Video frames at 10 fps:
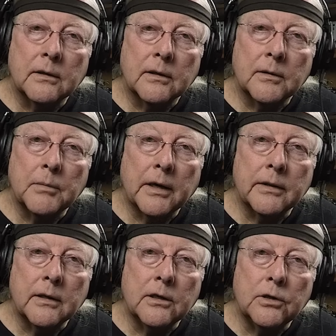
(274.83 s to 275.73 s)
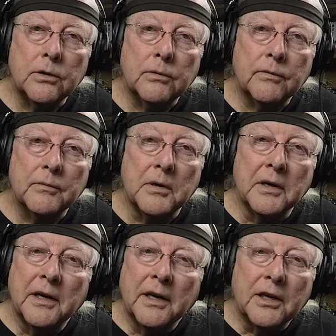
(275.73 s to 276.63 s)
And by then,
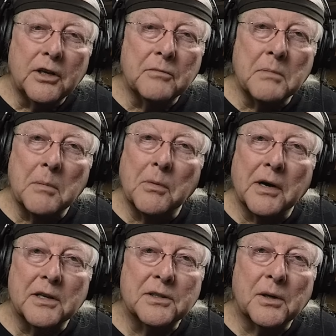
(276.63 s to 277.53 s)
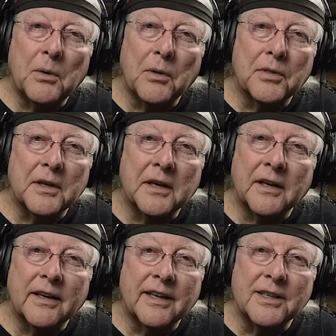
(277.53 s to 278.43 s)
you've memorized the whole thing.